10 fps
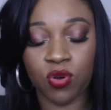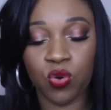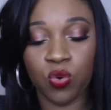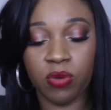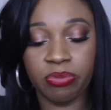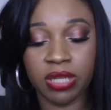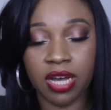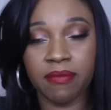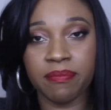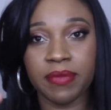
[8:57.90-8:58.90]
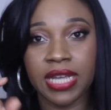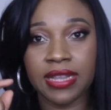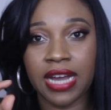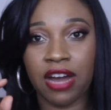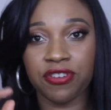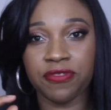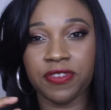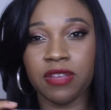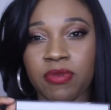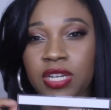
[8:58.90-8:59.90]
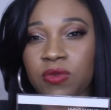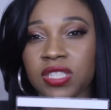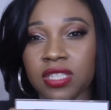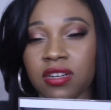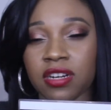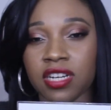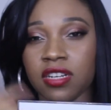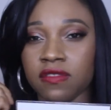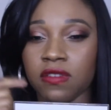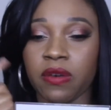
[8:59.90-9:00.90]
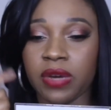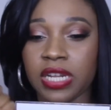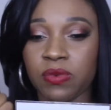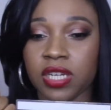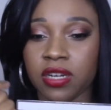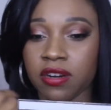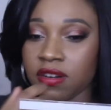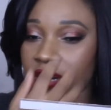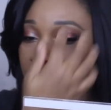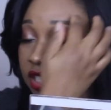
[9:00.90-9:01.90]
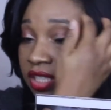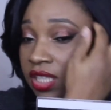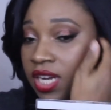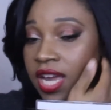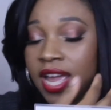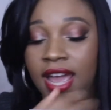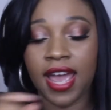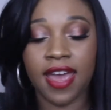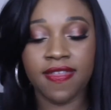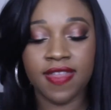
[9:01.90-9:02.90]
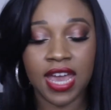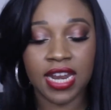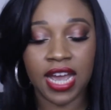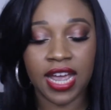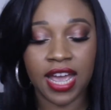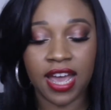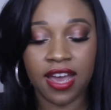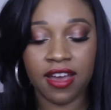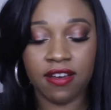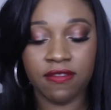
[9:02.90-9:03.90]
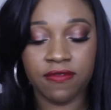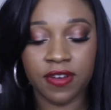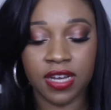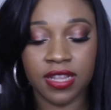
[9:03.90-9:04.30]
Cool Plum in the outer V, but it wasn't dark enough, so I went in with a darker color. And then I have